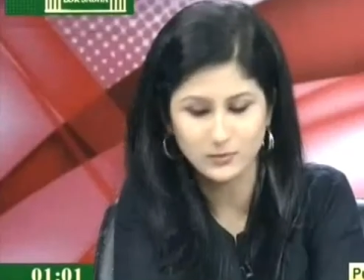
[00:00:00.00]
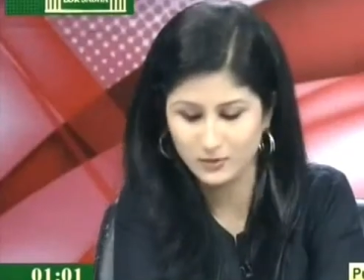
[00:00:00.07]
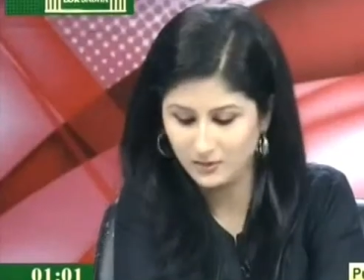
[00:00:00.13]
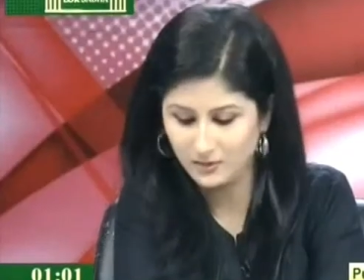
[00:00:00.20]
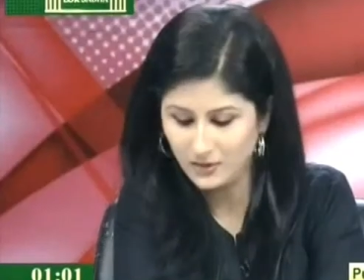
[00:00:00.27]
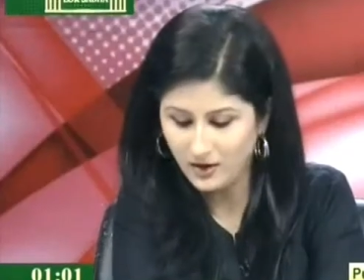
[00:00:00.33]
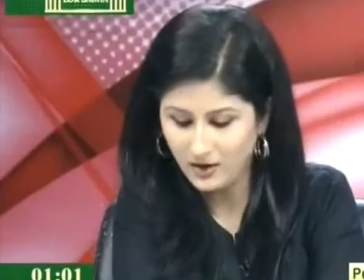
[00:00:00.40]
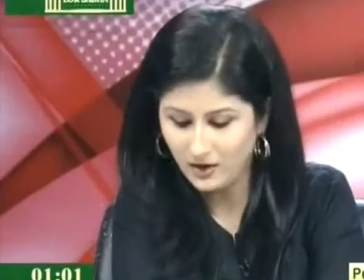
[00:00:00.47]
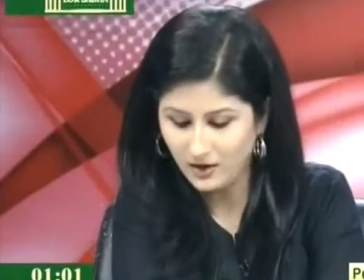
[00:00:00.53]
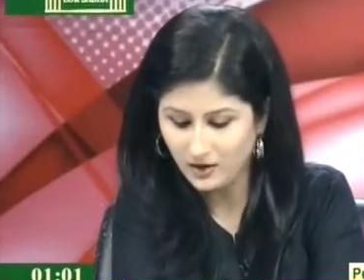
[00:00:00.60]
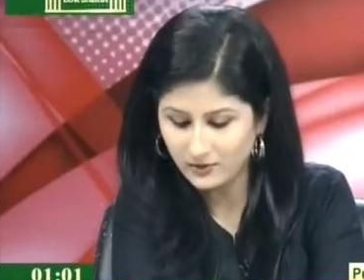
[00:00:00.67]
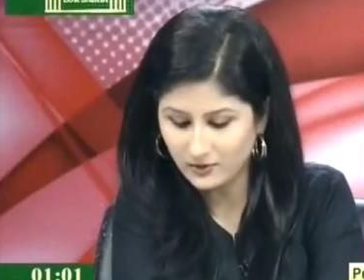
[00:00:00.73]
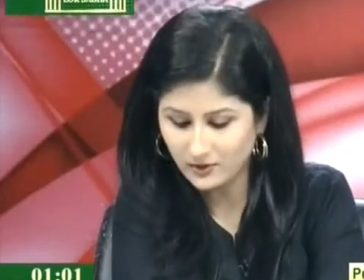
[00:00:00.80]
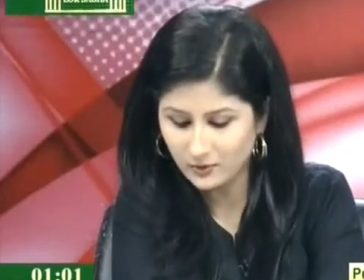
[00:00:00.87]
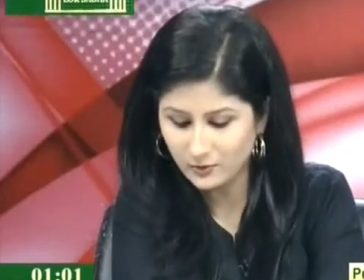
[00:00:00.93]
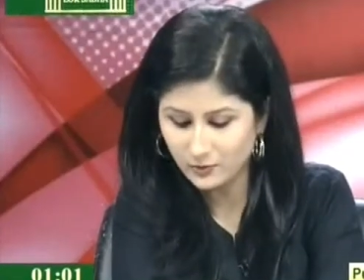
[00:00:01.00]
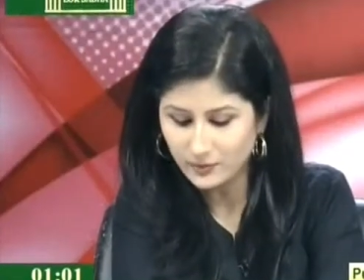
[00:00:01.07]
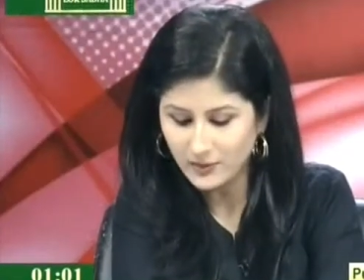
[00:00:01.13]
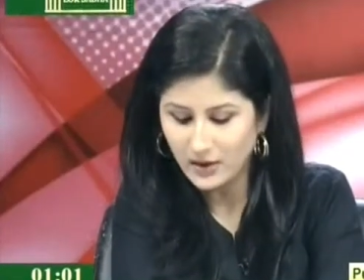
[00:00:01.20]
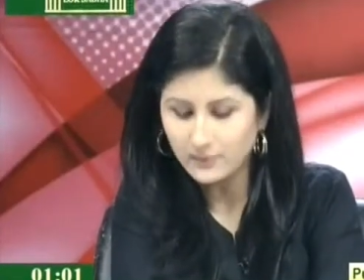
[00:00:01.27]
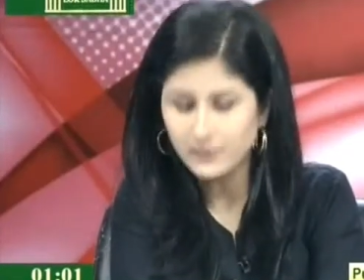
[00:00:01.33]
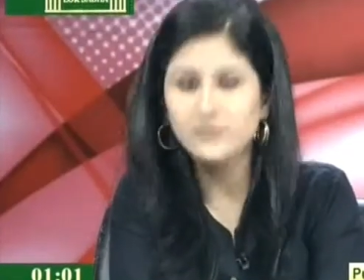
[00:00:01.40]
Forum, uh, Chakshu.
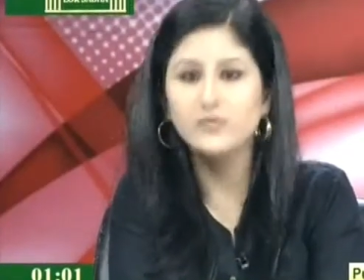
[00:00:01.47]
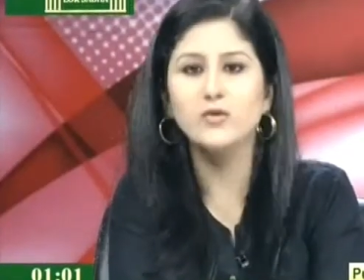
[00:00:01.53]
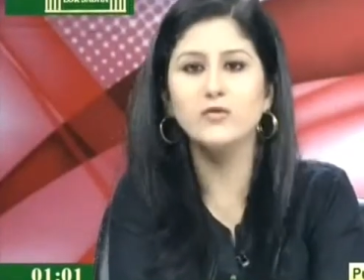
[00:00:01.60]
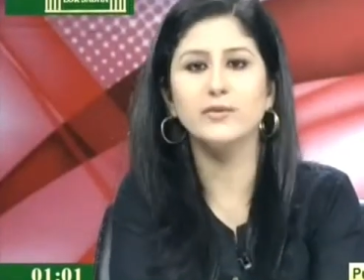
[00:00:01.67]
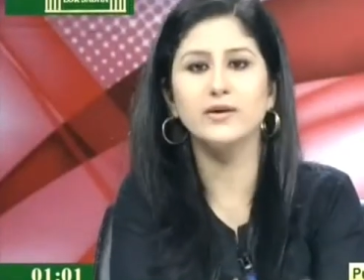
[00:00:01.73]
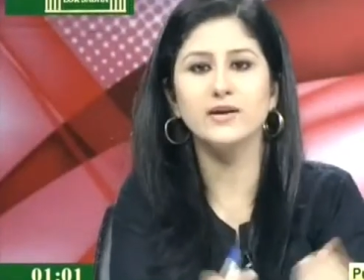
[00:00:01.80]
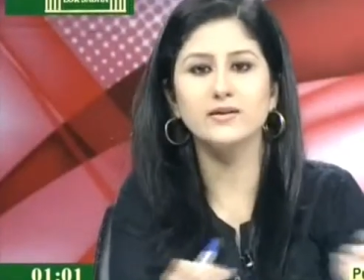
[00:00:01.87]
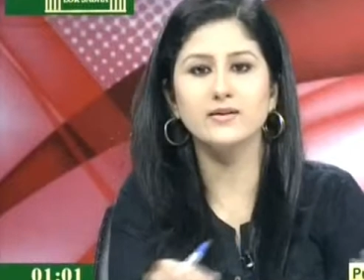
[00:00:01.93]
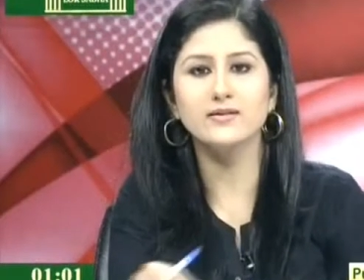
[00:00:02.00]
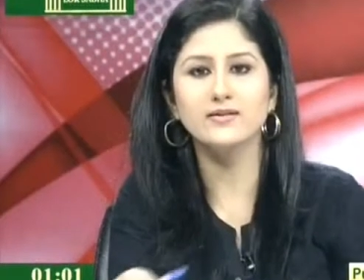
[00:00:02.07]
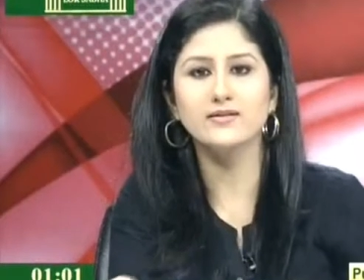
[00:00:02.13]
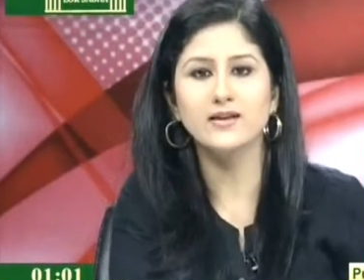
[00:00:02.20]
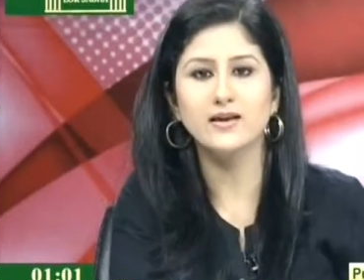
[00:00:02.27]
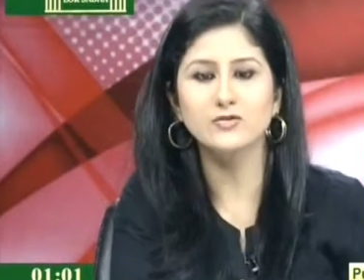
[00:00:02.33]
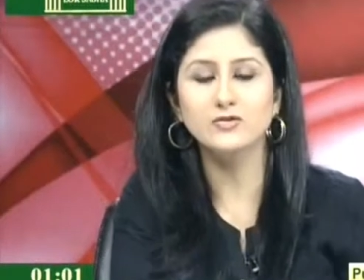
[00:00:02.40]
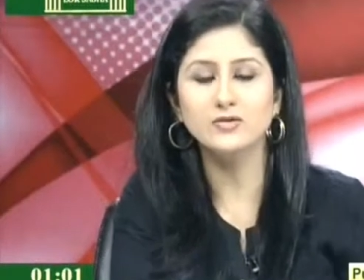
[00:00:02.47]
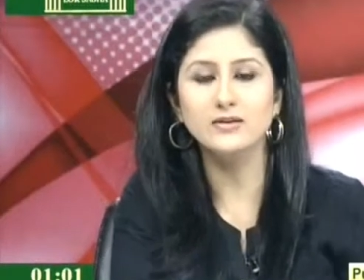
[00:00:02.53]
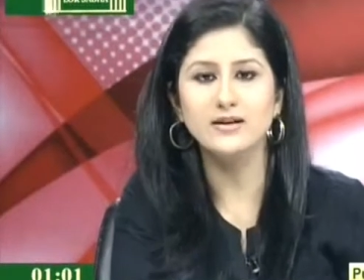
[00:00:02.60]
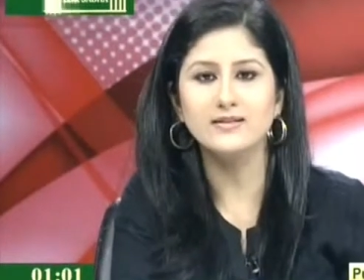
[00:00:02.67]
Before we begin the discussion,